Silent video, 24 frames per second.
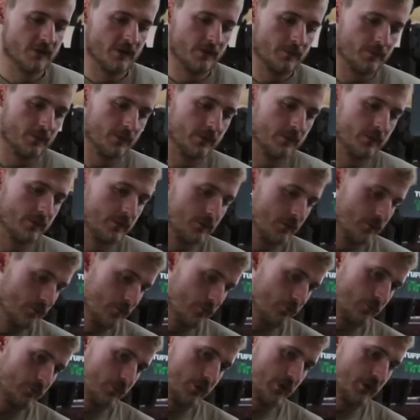up
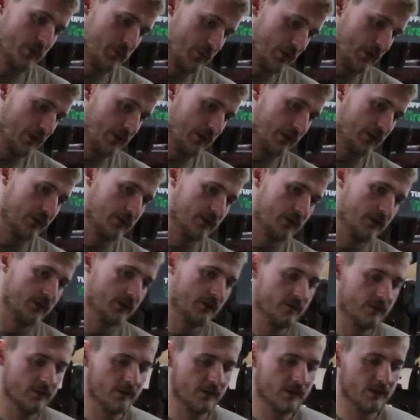building the
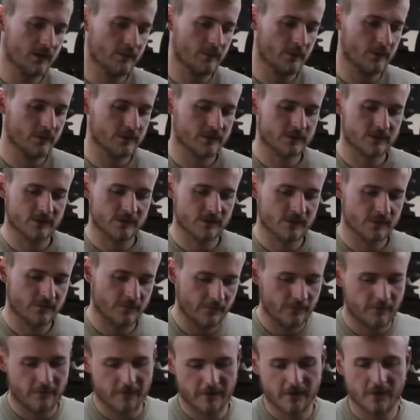gearbox, so I was
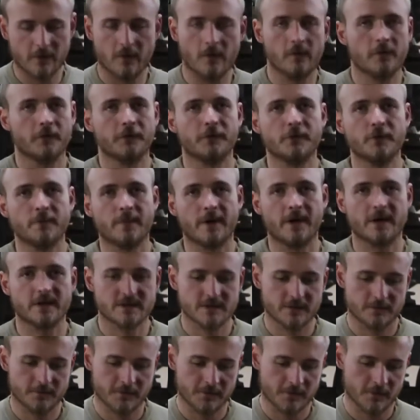fitting all the new parts
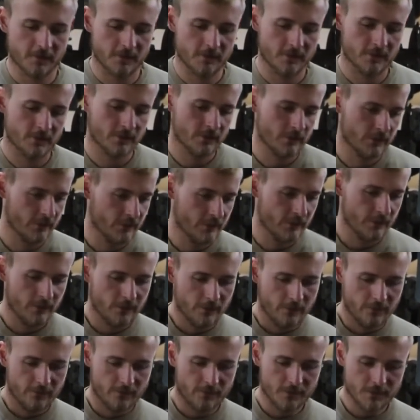that we got.
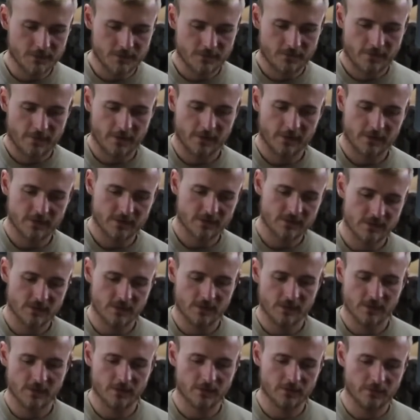First thing is
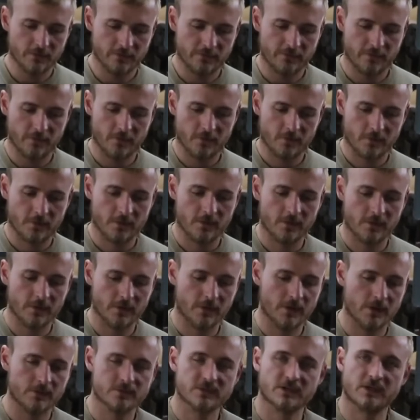the new fork
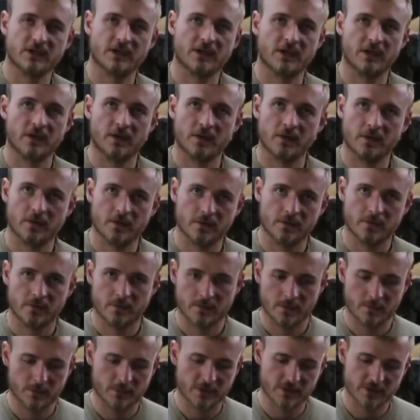that comes in the kit.
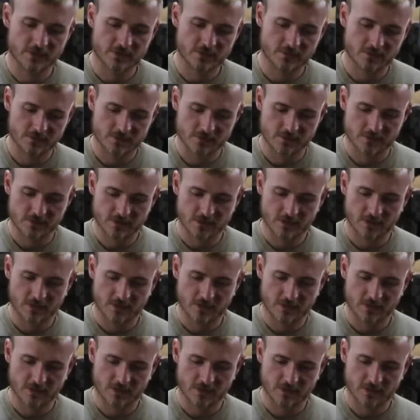I'm pretty sure it's just